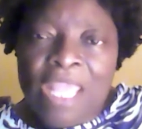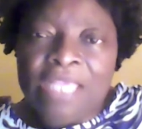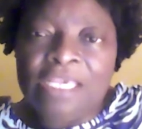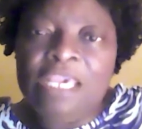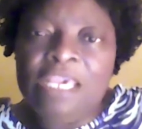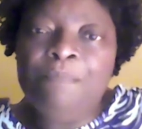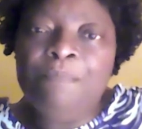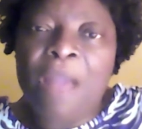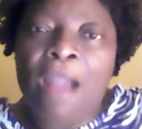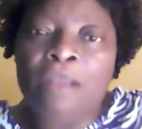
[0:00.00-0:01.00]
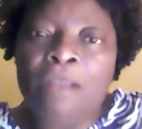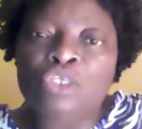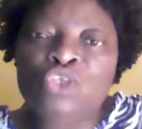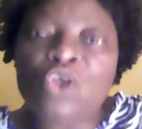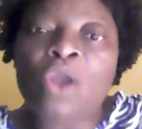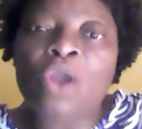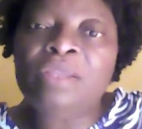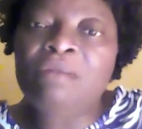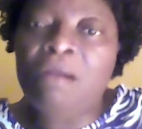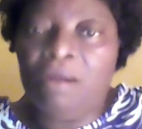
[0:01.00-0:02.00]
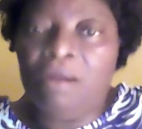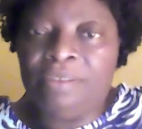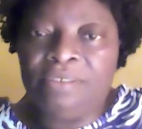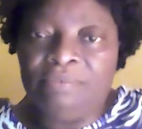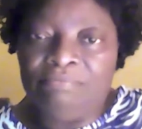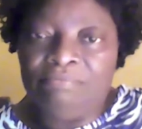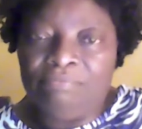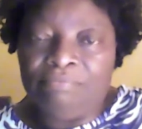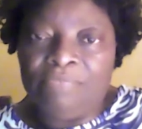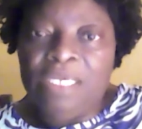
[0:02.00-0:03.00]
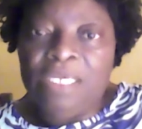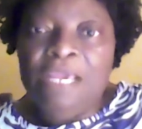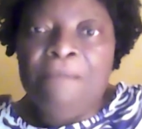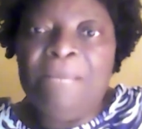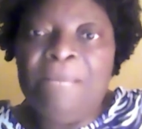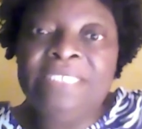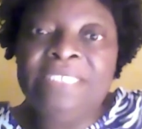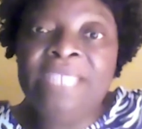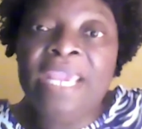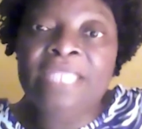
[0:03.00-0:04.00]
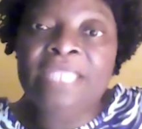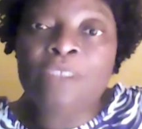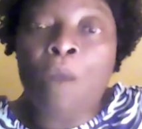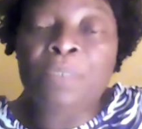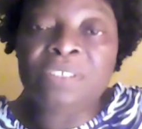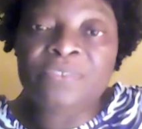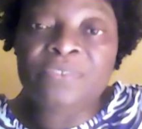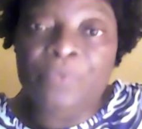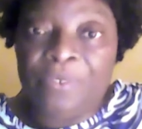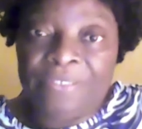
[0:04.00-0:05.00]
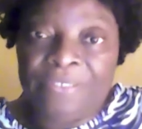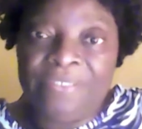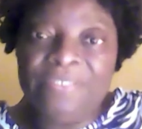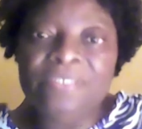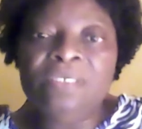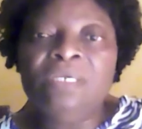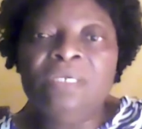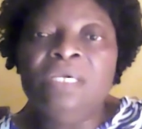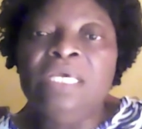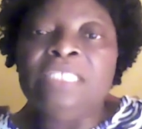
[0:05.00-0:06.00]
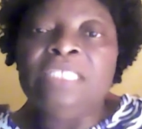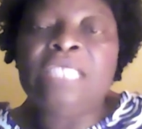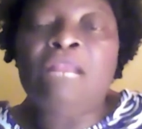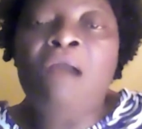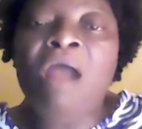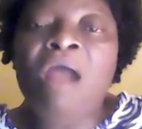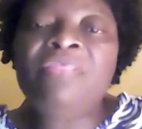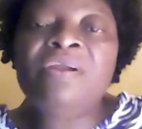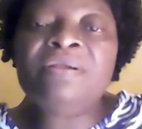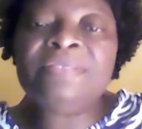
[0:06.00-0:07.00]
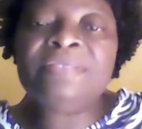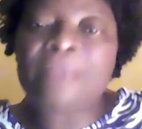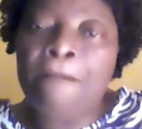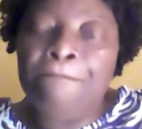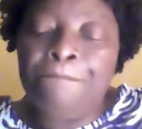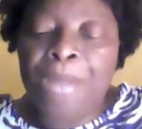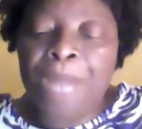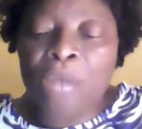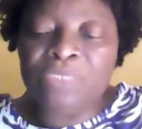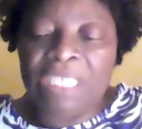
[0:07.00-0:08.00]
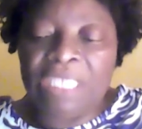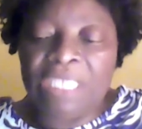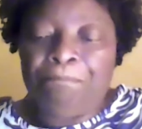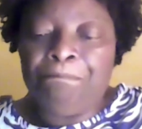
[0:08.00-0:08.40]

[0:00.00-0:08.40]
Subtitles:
Keep a song in your heart. Meditate upon his words. Tell others about him.